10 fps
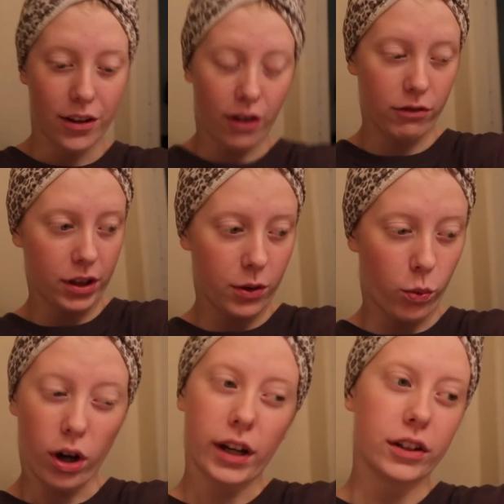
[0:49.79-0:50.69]
Not really
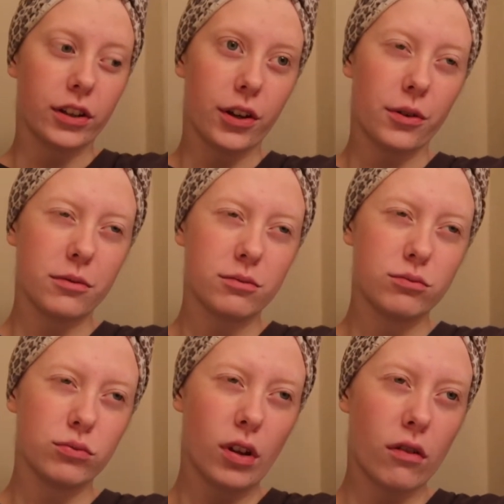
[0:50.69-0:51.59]
wanting to.
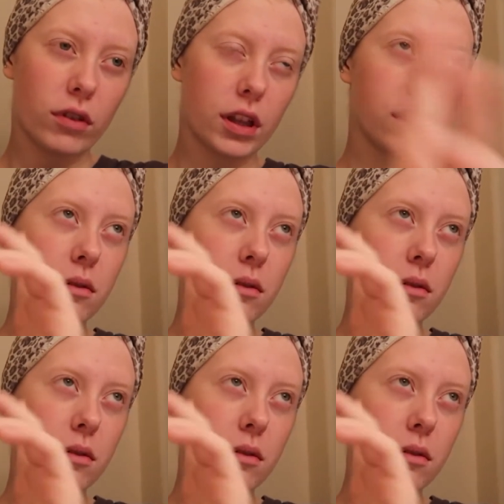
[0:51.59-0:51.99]
Not really